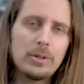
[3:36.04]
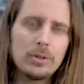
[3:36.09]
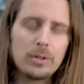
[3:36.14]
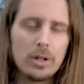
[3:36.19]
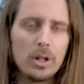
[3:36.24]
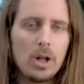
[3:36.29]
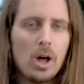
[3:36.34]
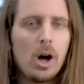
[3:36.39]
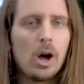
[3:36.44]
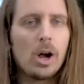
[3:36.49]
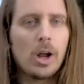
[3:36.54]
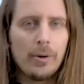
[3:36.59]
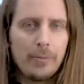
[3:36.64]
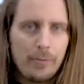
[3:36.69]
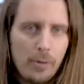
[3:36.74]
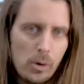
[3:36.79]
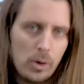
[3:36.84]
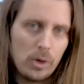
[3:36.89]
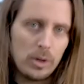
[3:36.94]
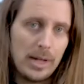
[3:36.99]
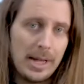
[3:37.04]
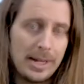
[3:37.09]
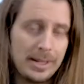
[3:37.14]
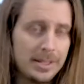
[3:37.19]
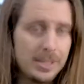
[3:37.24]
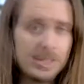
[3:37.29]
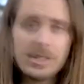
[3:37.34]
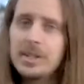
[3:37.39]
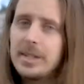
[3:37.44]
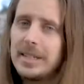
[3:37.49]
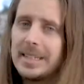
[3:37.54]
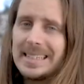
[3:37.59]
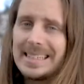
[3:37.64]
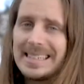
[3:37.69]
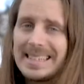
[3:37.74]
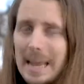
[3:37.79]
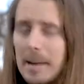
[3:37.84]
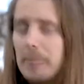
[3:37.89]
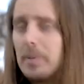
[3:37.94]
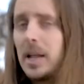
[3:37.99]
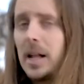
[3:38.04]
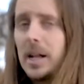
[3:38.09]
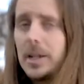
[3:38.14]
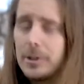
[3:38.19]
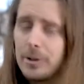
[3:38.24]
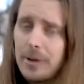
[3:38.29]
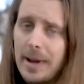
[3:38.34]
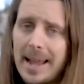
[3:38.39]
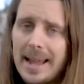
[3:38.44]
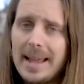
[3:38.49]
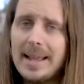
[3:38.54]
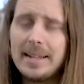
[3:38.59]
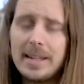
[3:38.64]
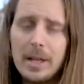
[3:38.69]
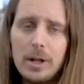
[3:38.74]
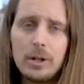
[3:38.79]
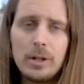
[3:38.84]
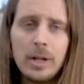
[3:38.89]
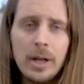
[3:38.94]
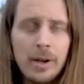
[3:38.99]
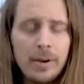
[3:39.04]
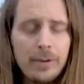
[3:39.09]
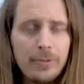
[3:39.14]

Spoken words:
those long focal lengths. This is going to stabilize your handheld